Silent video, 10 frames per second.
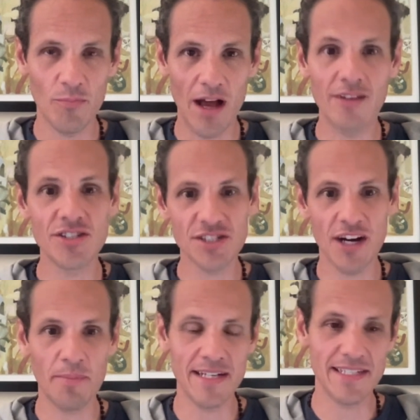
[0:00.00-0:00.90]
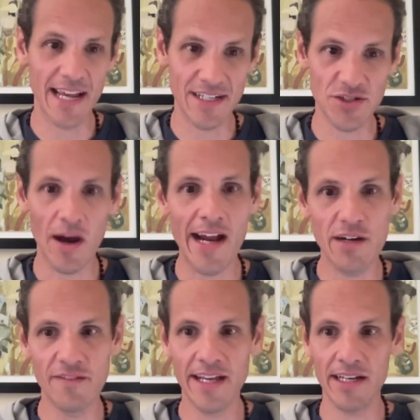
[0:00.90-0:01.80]
I'll just start by saying, so
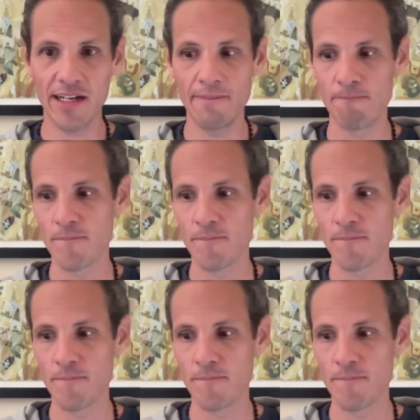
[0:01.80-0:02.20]
Ayurveda,